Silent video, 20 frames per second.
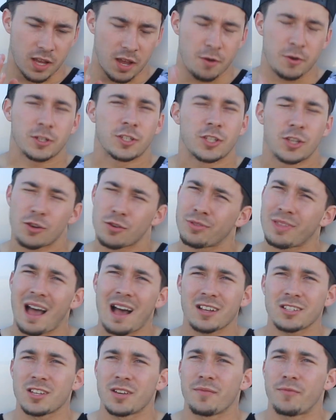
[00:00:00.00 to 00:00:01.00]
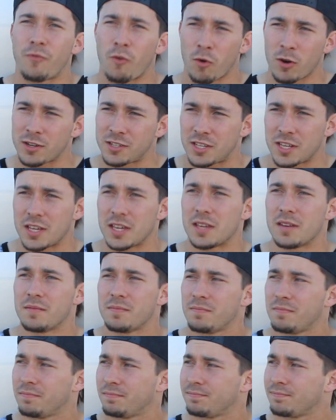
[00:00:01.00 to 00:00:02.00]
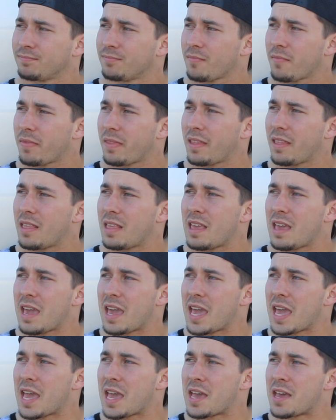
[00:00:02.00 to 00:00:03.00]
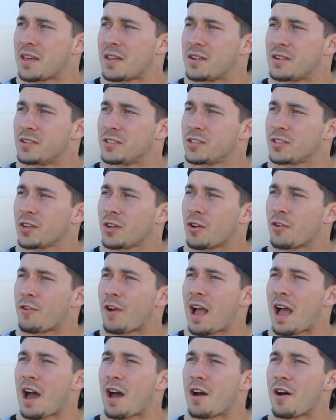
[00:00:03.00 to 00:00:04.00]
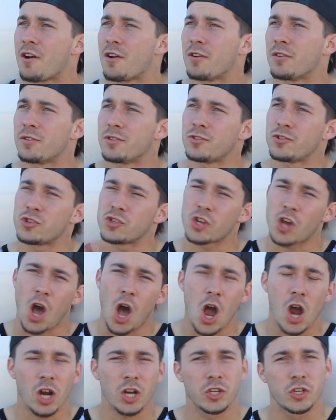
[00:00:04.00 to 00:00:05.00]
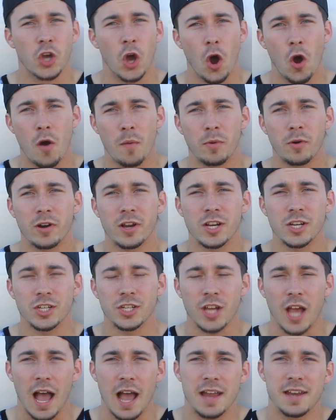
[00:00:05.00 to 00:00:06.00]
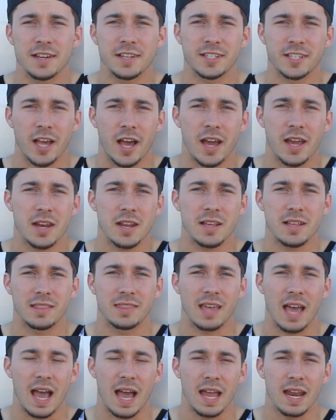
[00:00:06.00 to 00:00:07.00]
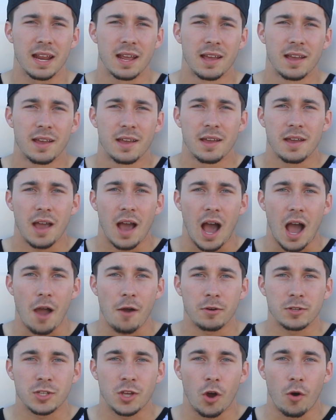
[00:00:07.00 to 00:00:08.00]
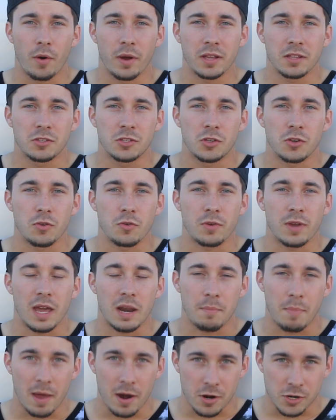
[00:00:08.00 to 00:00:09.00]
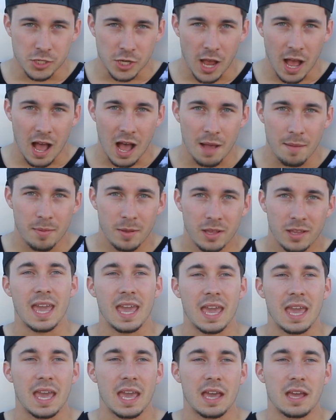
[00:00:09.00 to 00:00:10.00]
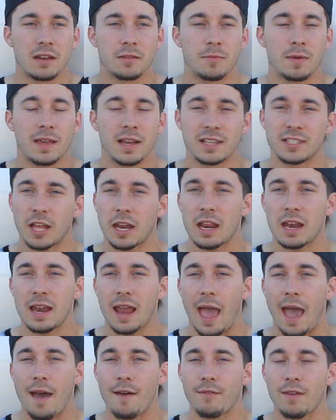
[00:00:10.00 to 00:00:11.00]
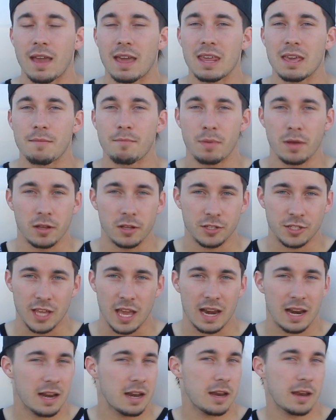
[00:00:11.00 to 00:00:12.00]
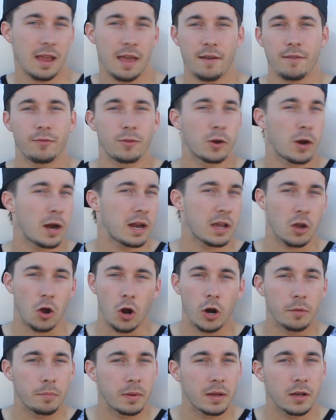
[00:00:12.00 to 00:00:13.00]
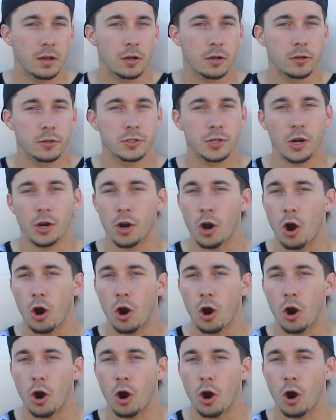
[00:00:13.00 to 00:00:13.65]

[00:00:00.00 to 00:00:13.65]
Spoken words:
It was 2014, and around October-ish, I decided that I was going to get a better job, and because I didn't have any bills yet, I didn't have credit card bills or